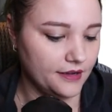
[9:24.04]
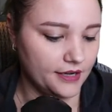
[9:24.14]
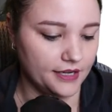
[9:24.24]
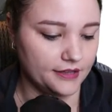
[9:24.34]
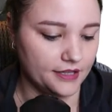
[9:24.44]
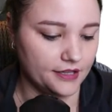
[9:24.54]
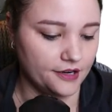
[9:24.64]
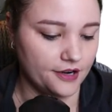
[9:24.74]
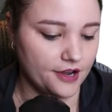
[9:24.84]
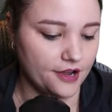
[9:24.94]
and then
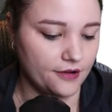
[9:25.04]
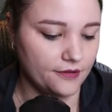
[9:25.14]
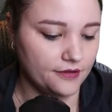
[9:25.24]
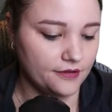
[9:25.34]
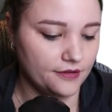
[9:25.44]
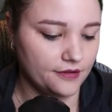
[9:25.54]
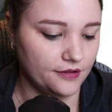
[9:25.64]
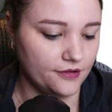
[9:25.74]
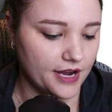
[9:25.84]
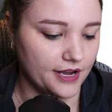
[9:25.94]
there you go.
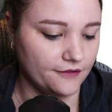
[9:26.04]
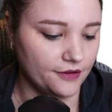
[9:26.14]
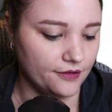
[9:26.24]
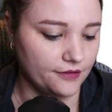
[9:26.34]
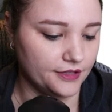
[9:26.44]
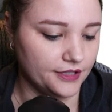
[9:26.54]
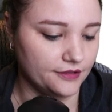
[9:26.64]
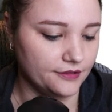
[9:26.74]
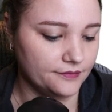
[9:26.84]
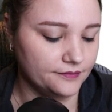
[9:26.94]
You have your own
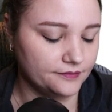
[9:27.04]
little